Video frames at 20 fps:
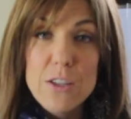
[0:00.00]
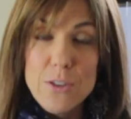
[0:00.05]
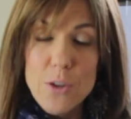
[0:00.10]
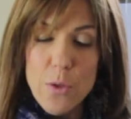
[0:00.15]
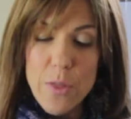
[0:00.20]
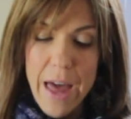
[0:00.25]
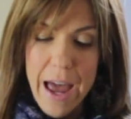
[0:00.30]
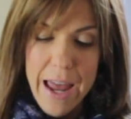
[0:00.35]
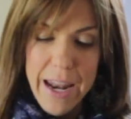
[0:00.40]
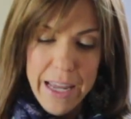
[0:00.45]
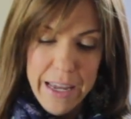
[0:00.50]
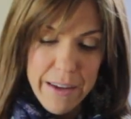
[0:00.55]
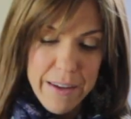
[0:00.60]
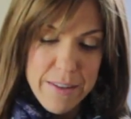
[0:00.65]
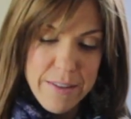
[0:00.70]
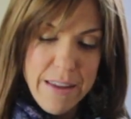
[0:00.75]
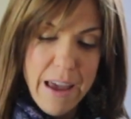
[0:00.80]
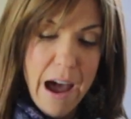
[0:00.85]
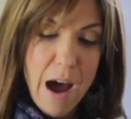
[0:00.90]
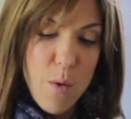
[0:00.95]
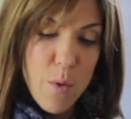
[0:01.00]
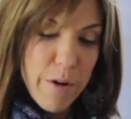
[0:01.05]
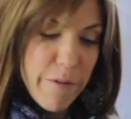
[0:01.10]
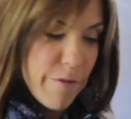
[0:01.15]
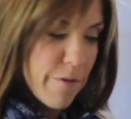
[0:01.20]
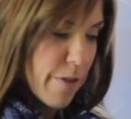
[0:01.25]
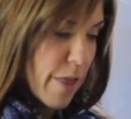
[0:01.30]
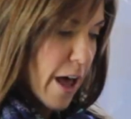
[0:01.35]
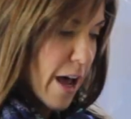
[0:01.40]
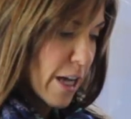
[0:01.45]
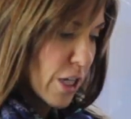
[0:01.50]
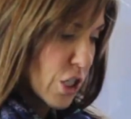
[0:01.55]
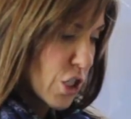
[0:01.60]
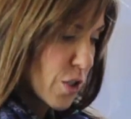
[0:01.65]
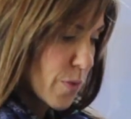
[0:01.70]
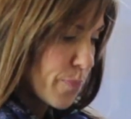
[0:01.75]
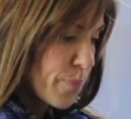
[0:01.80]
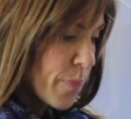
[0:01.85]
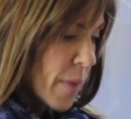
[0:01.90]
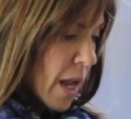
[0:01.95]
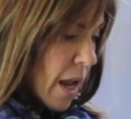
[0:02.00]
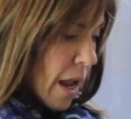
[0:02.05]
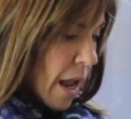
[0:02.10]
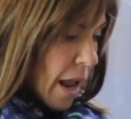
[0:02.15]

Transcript: So that is our flush.